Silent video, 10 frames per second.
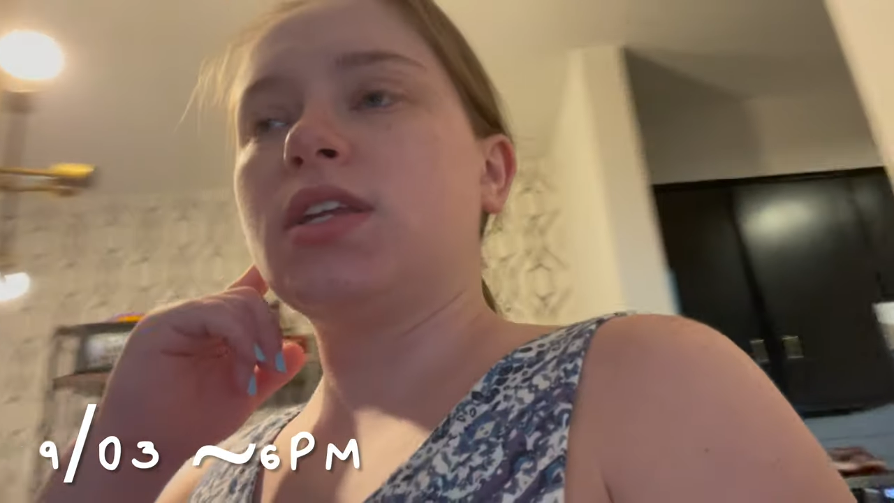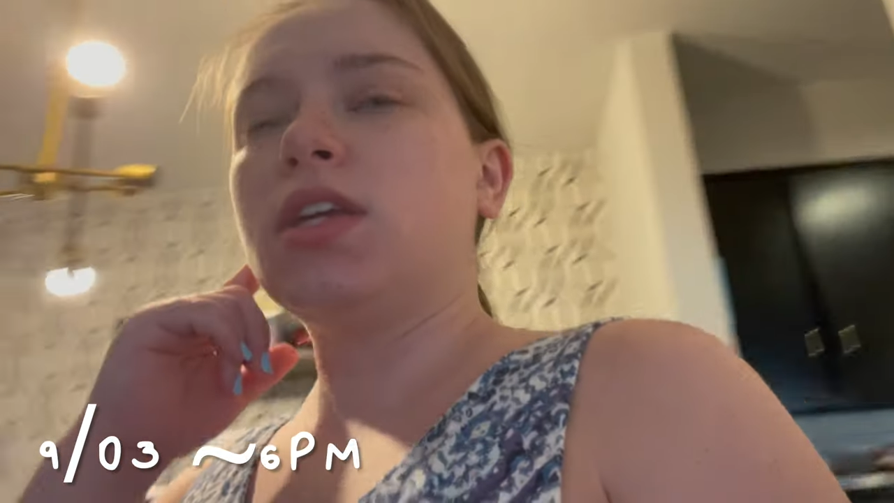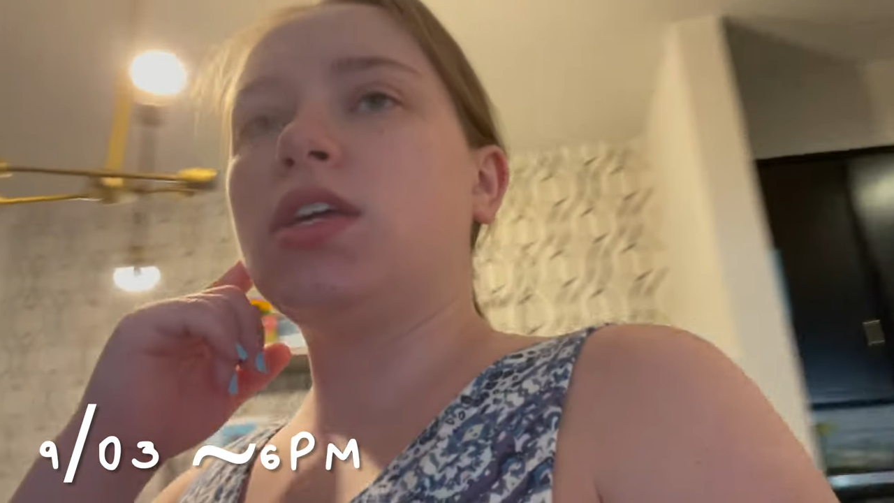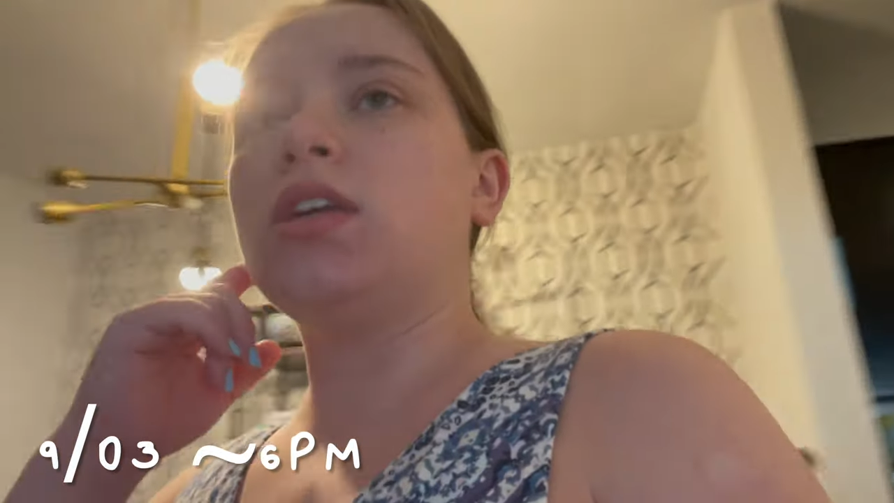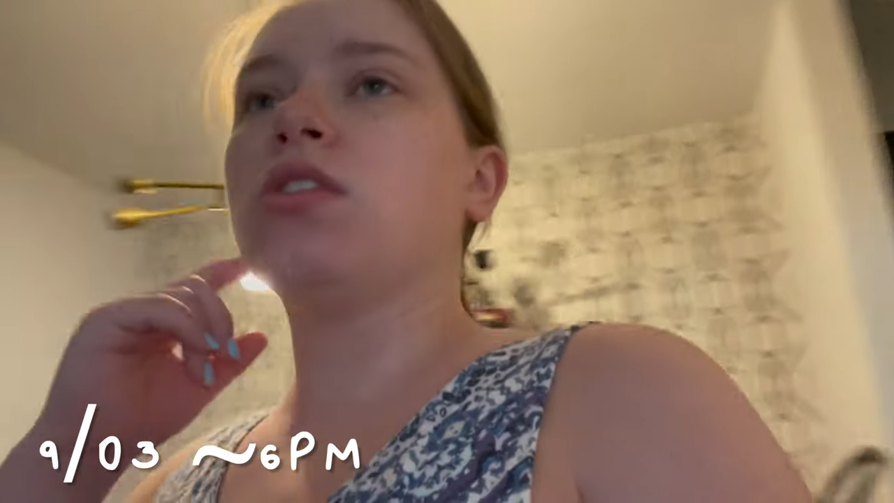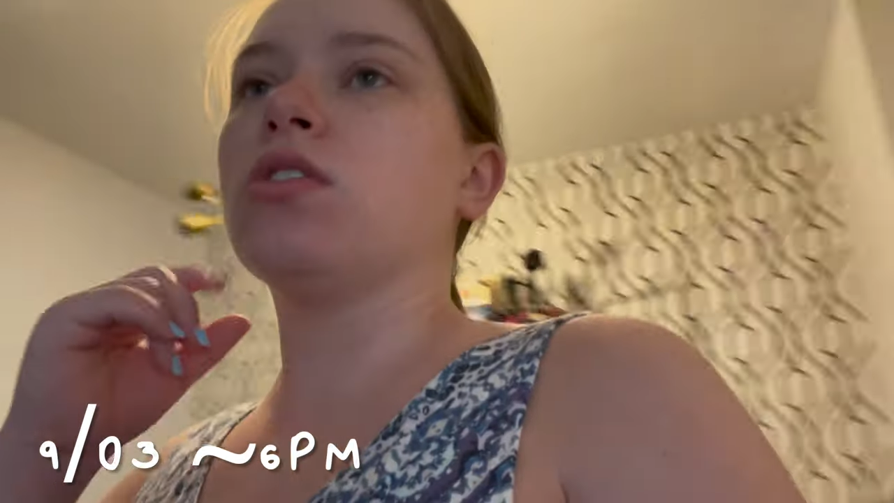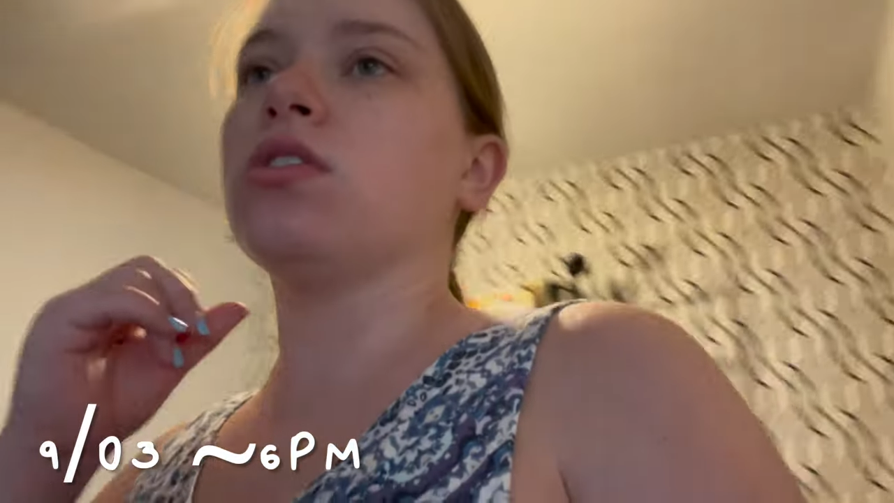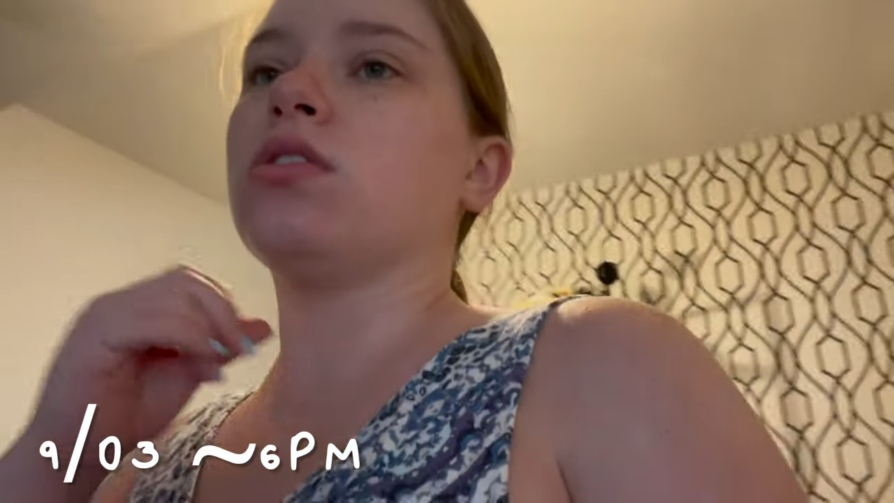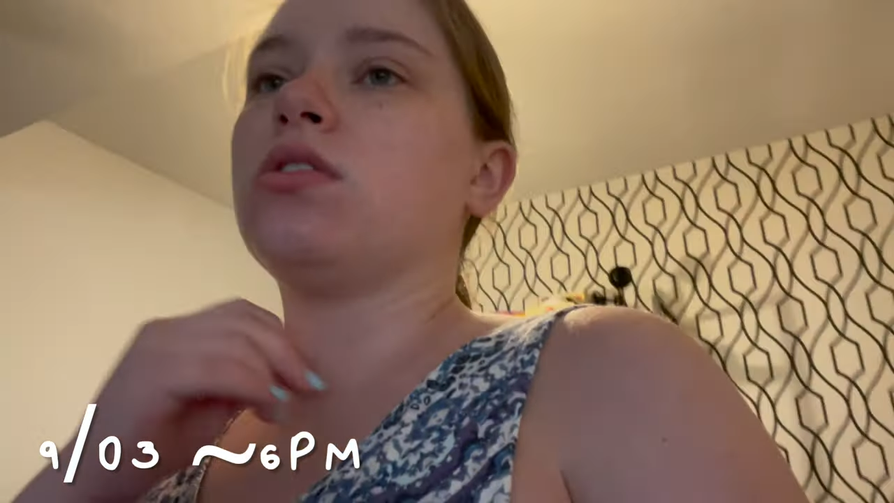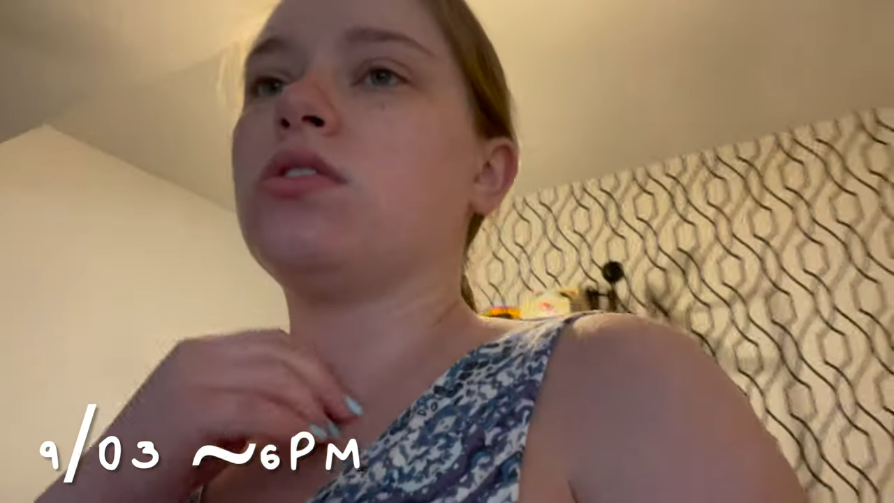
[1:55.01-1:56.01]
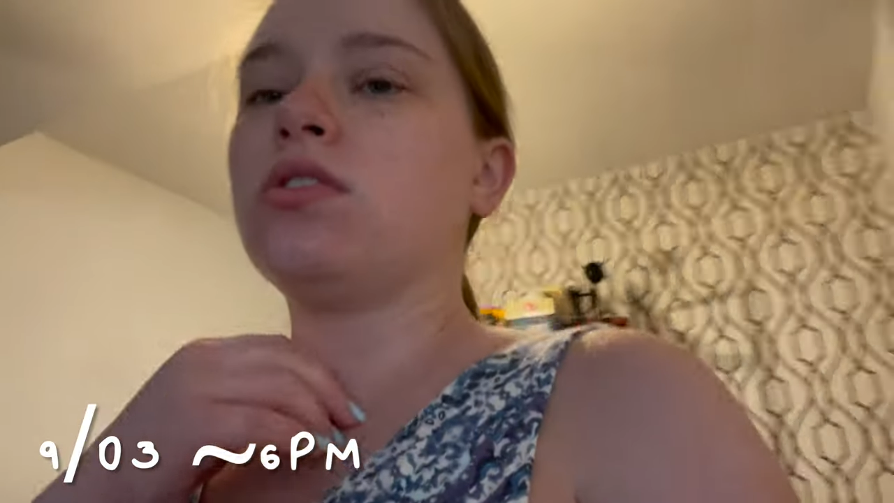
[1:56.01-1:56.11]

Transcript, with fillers: here